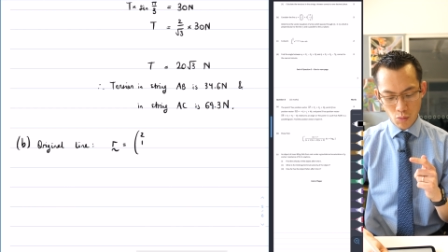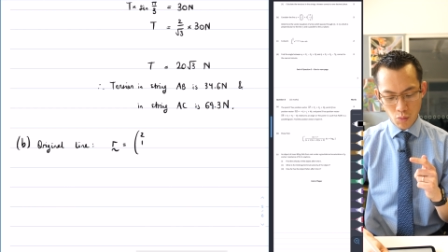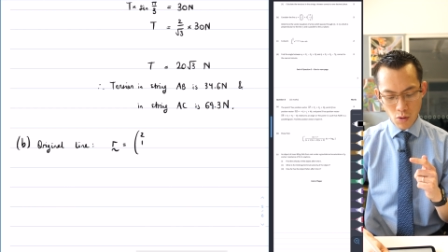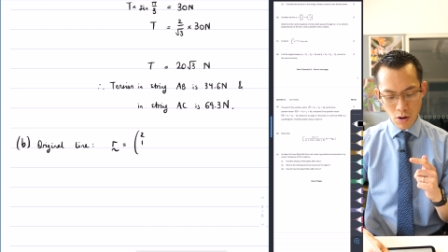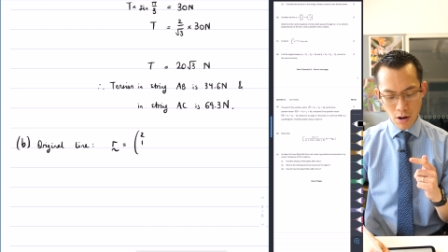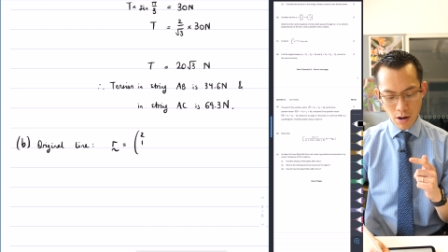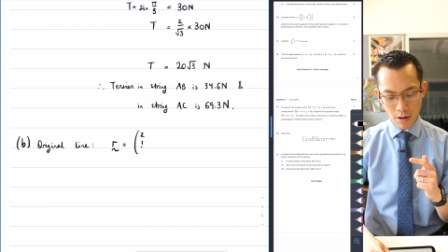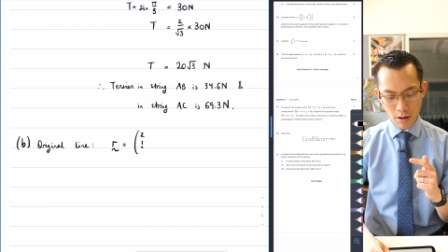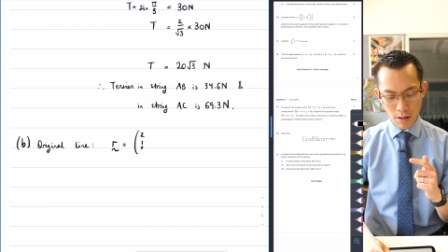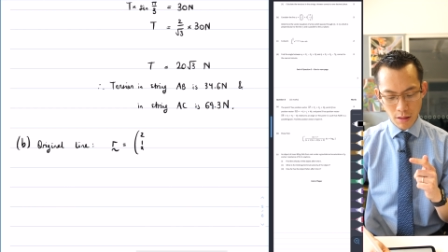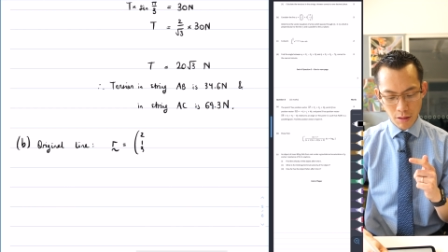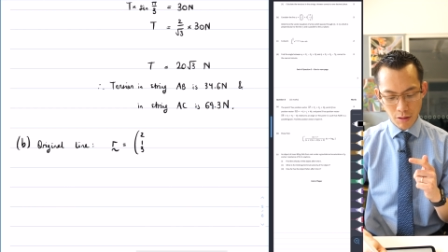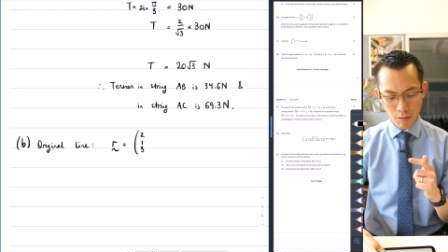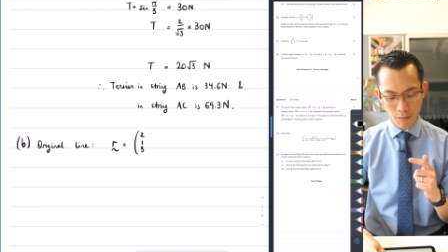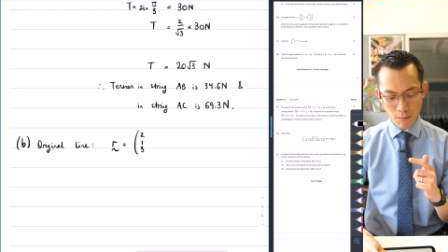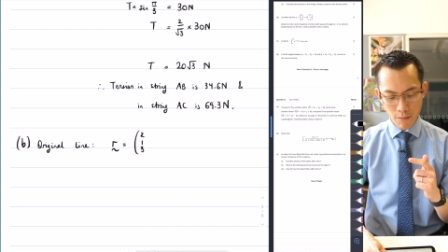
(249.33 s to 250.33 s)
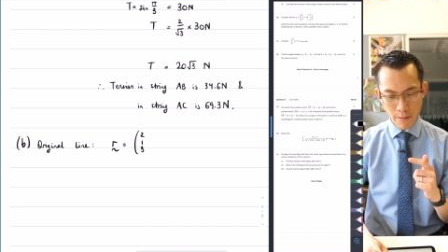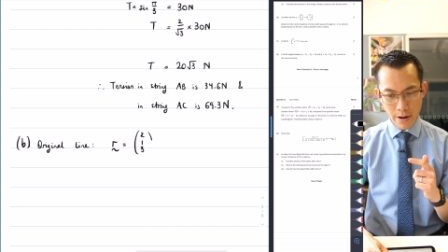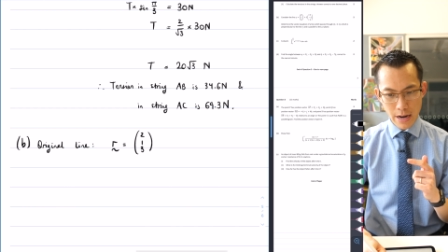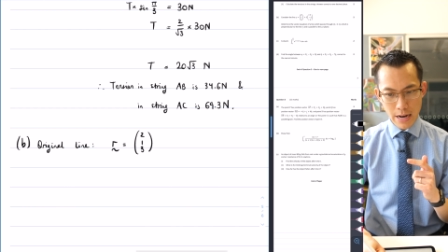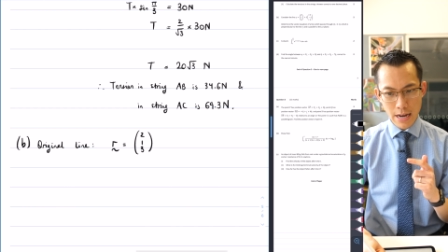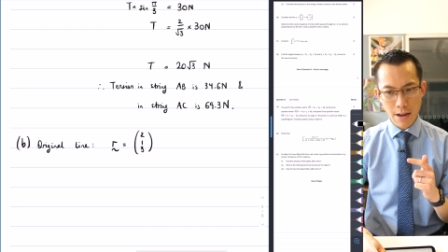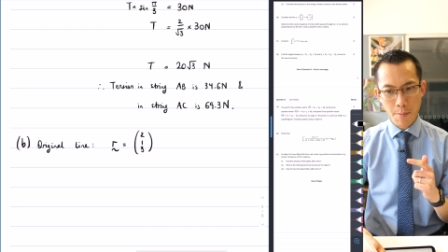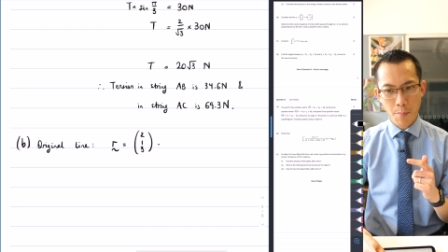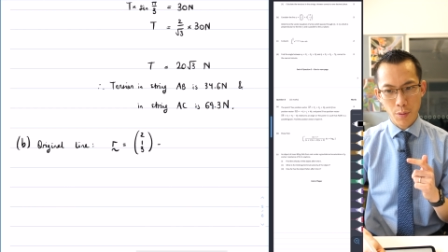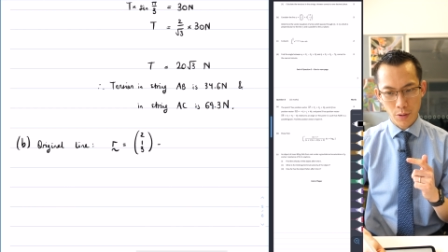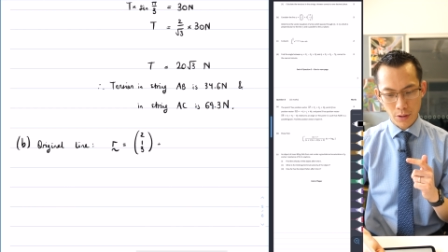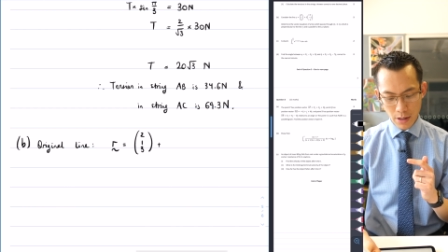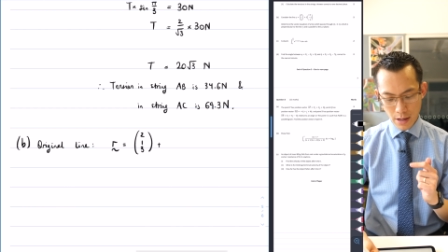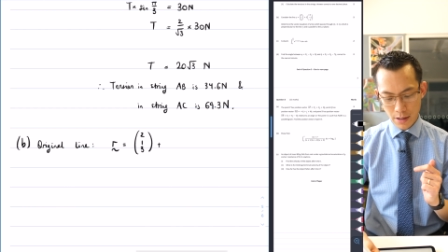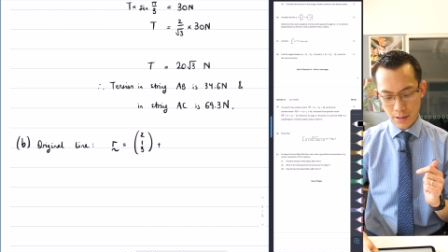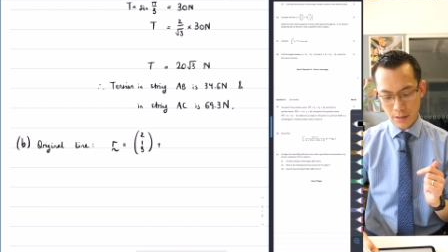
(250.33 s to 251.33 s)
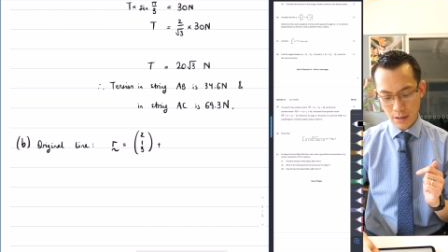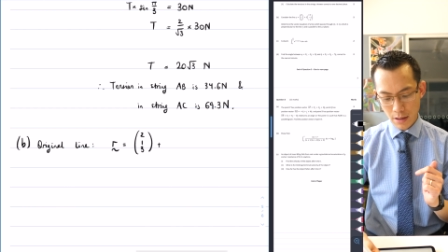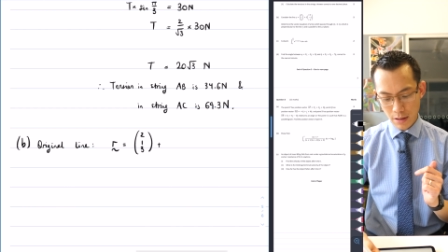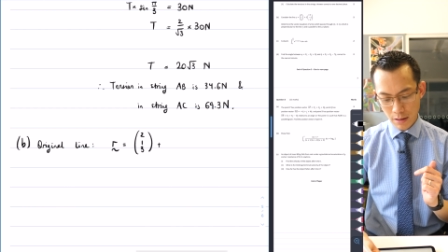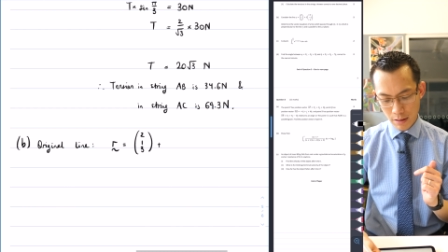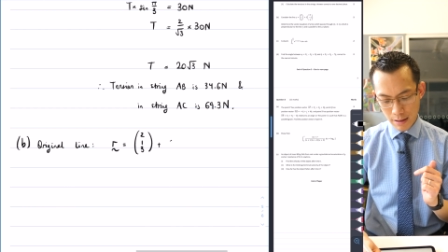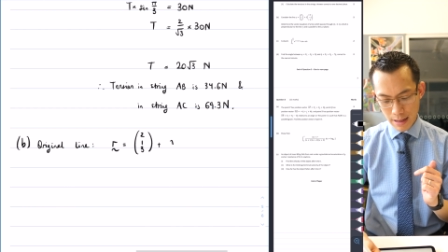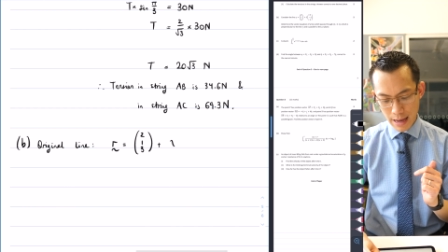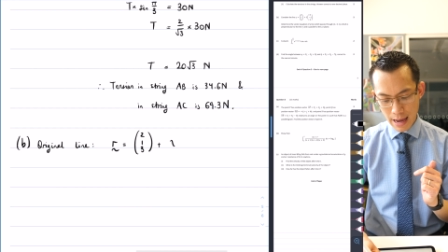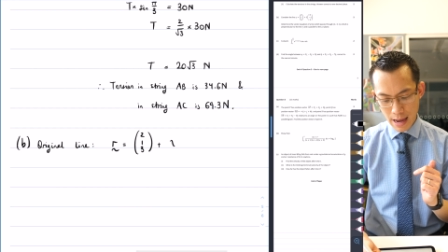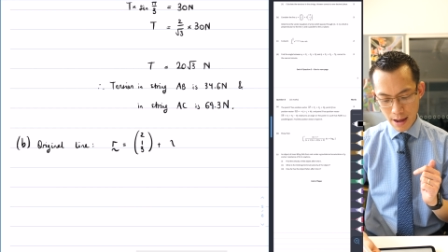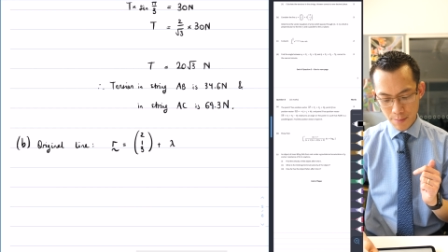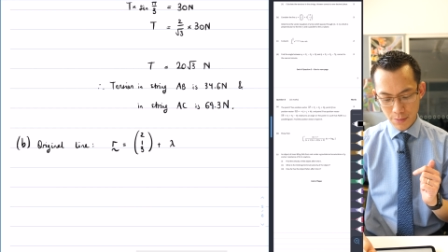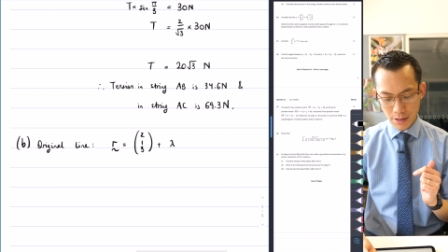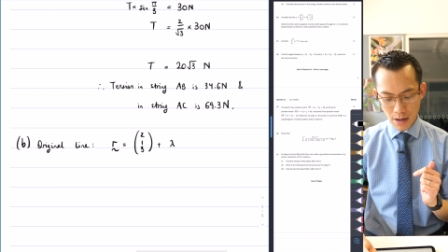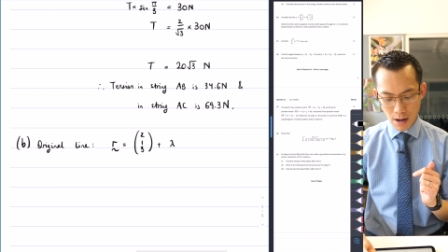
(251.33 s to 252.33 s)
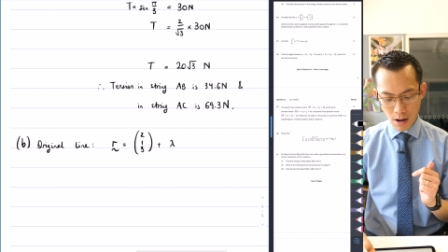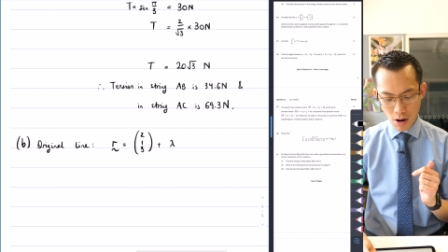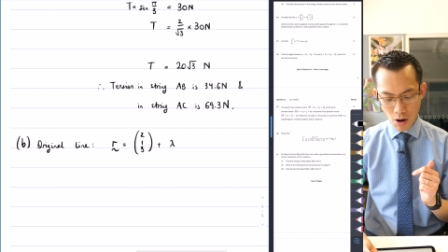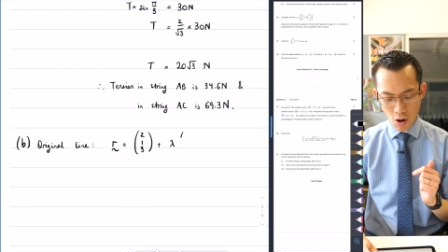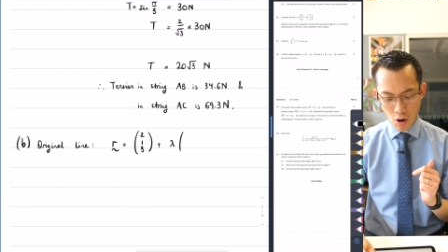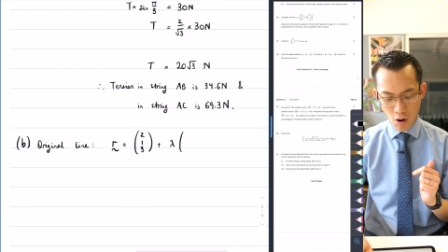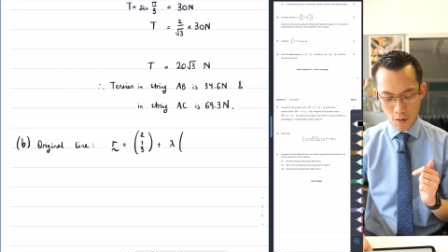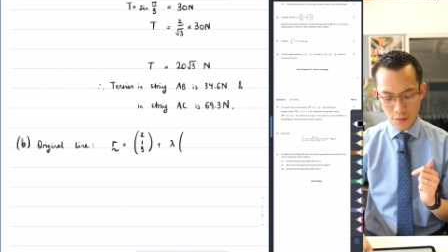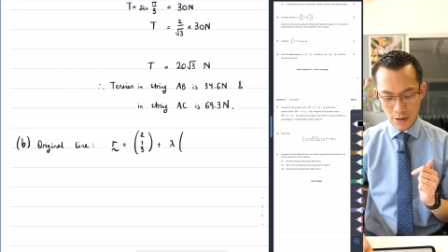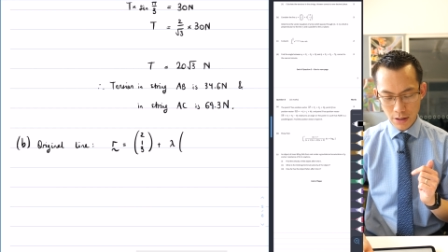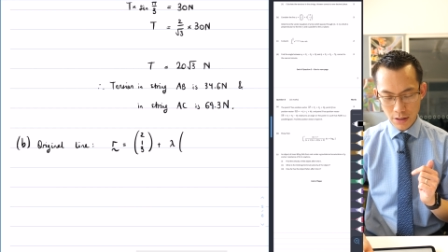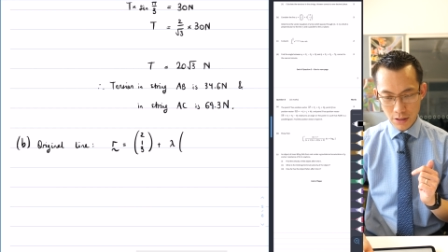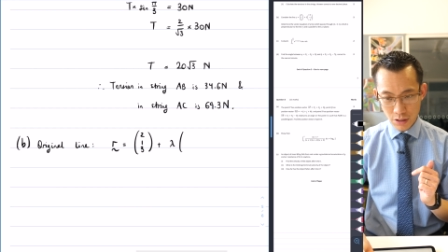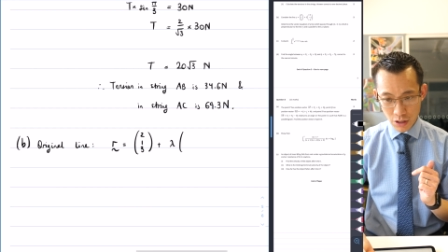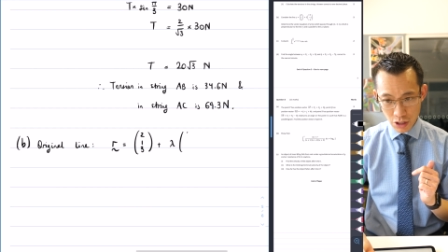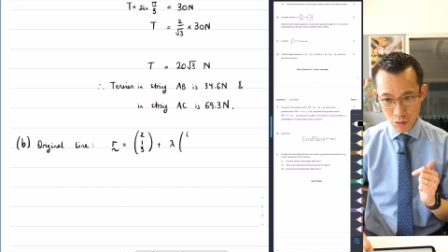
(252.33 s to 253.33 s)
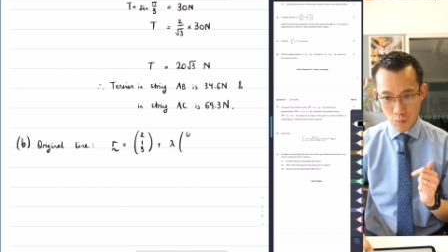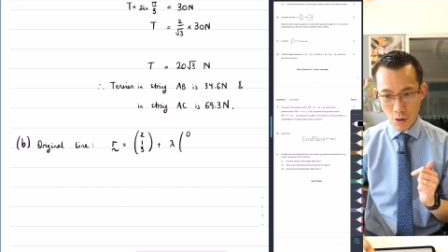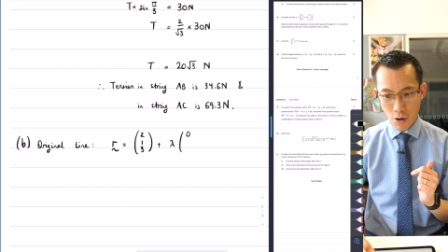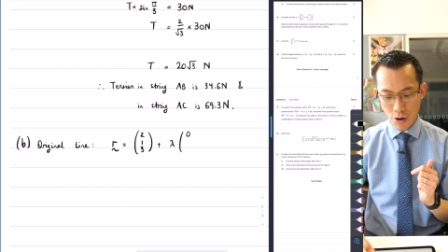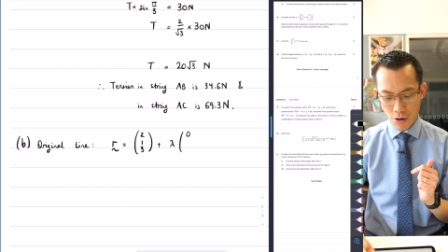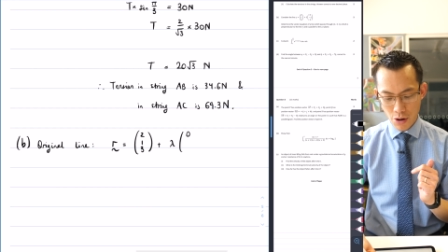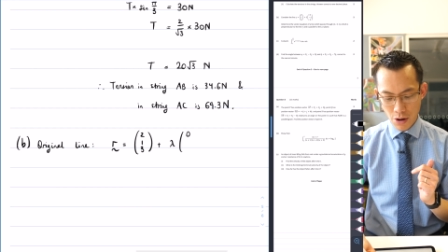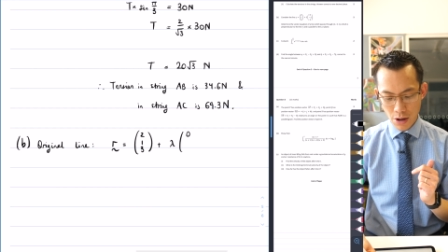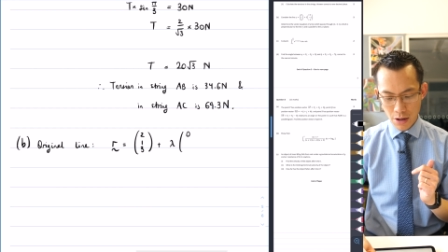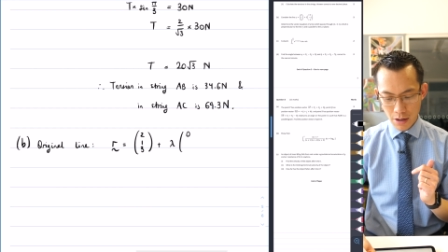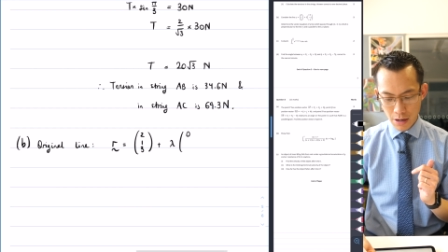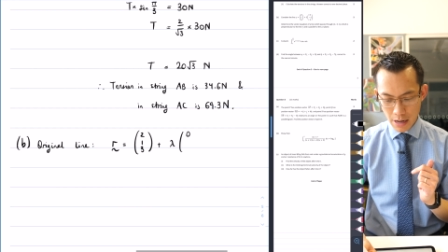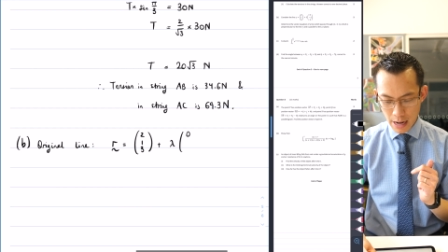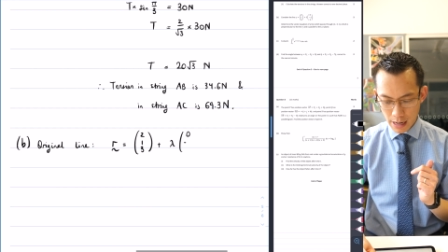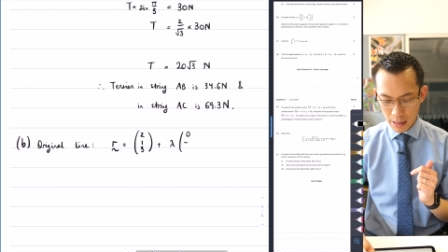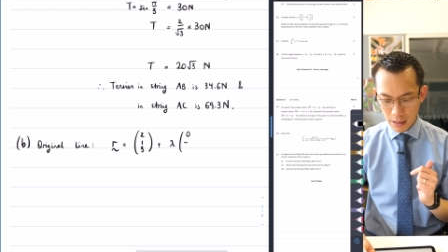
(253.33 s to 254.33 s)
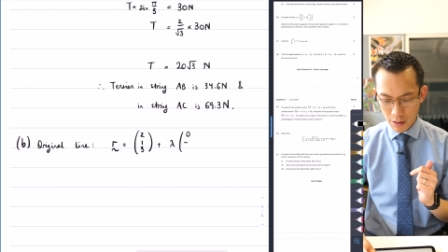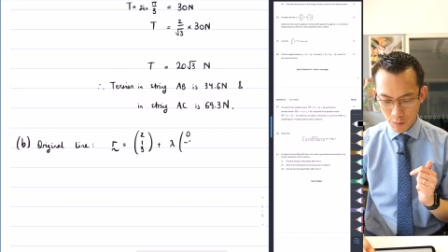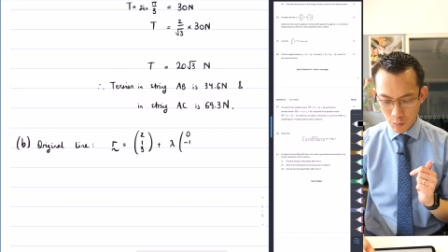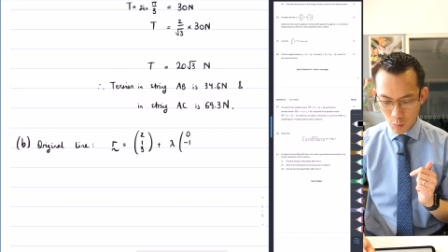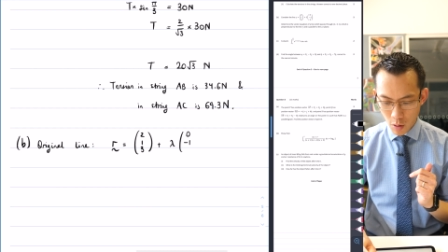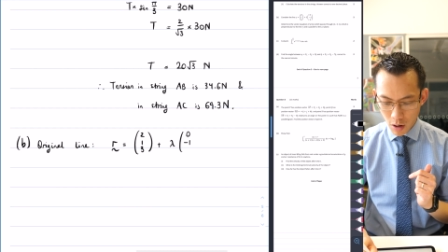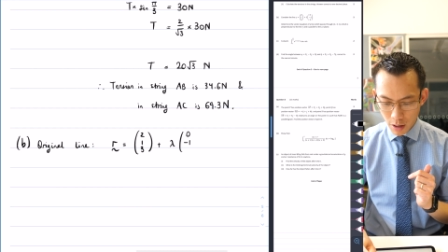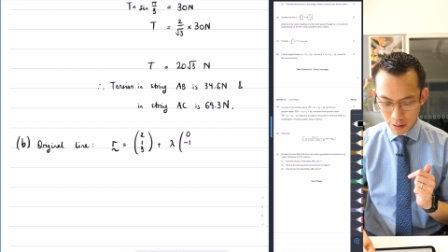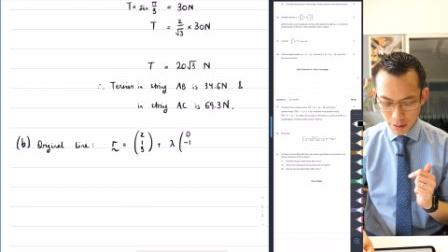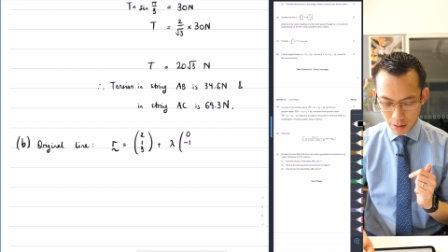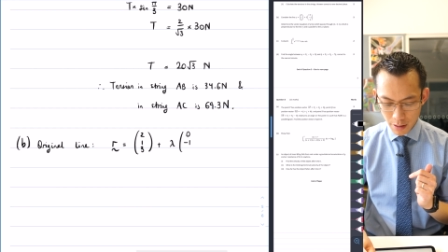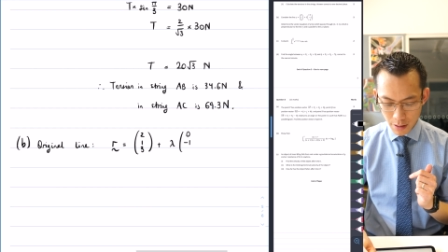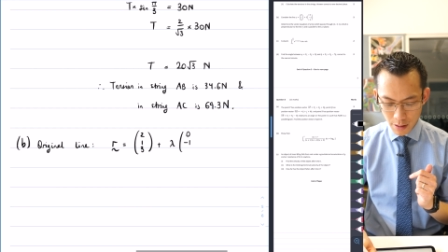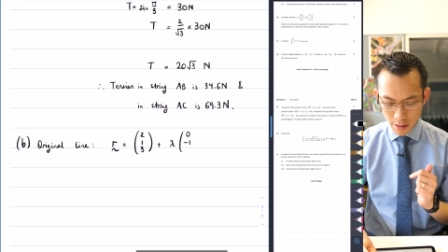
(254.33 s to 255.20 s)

1, 3 plus lambda of 0, negative 1,